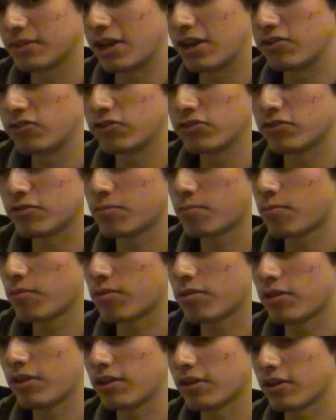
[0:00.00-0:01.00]
I just
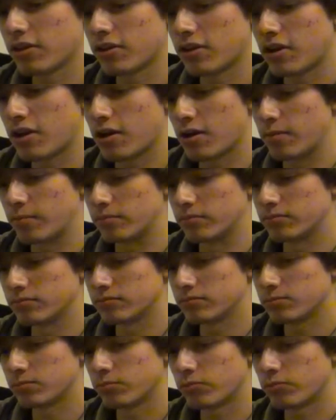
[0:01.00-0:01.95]
think it um,